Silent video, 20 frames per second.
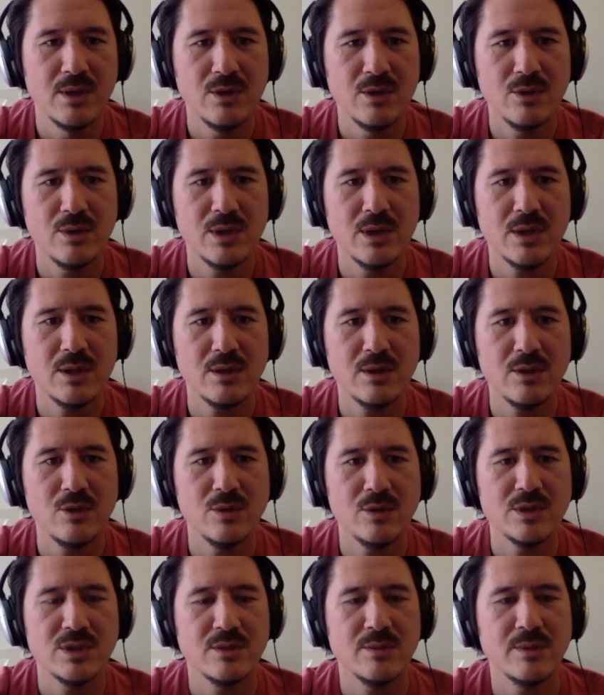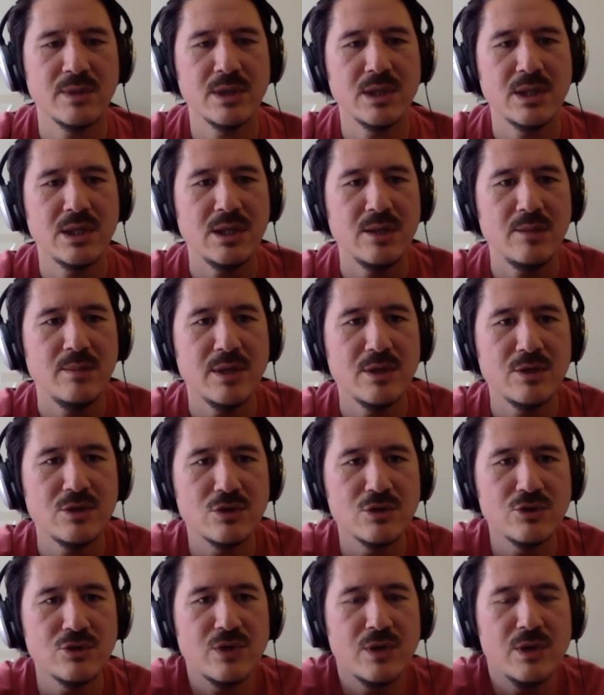who are the, who are some of the key
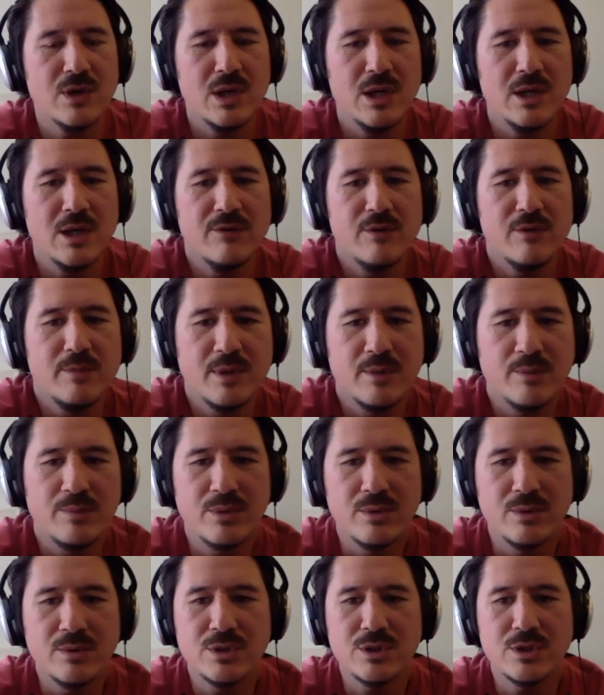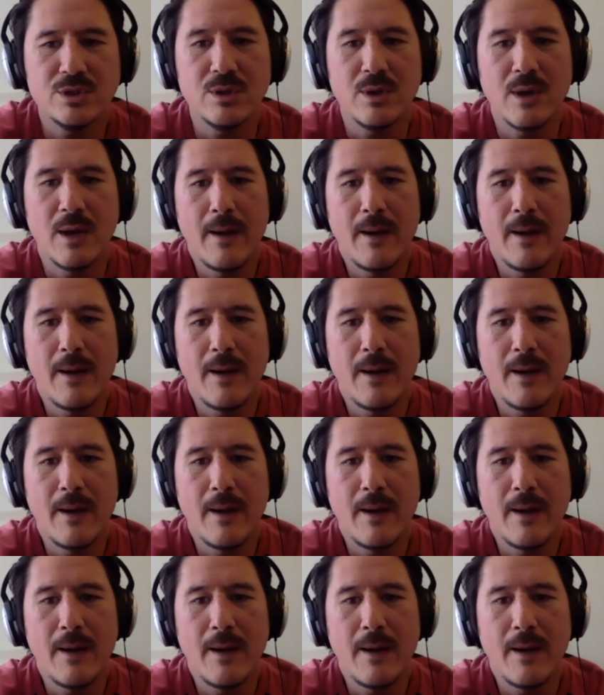mentors throughout your life that have been important to you?